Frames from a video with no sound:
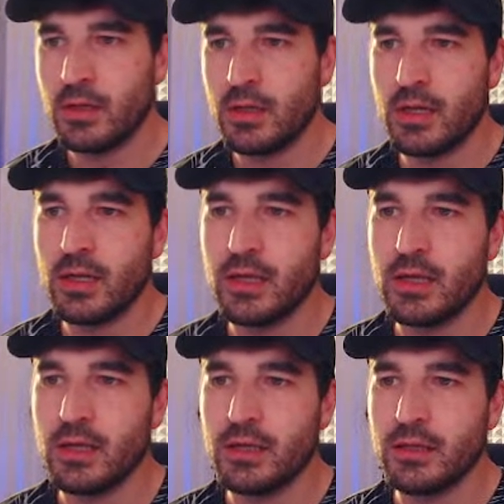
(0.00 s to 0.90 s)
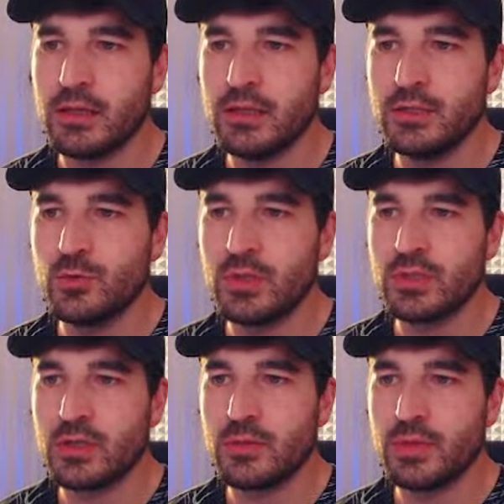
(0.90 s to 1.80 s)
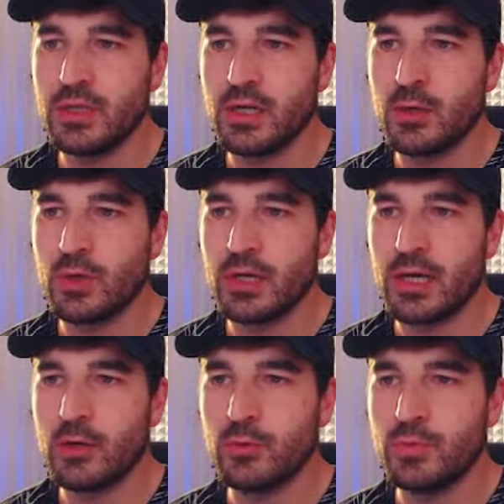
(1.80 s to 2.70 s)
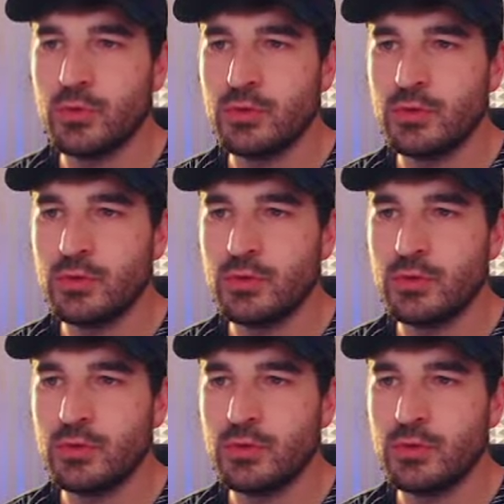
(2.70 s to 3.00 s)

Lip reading: And this one is gonna be our output.